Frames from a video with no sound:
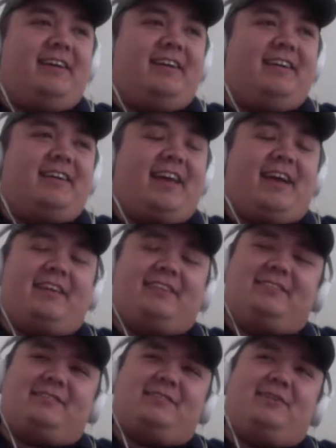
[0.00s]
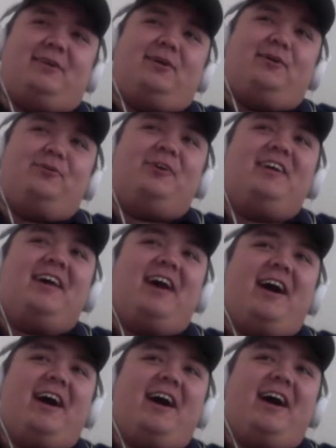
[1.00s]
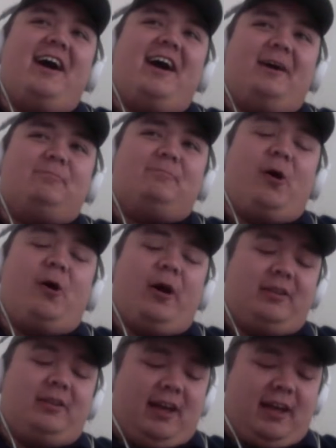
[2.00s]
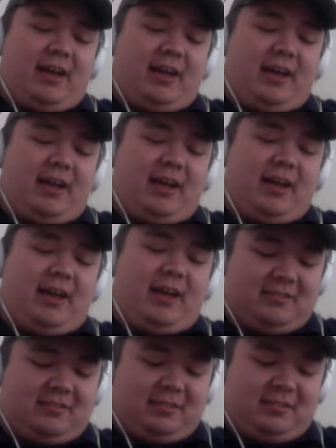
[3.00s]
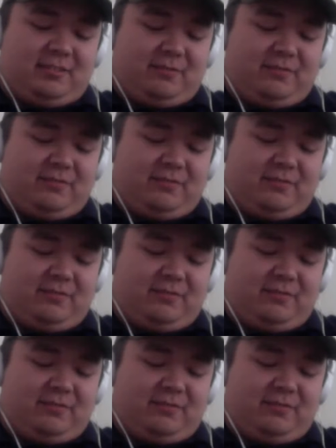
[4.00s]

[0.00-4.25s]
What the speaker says: Yeah. So, no, I think it's such a,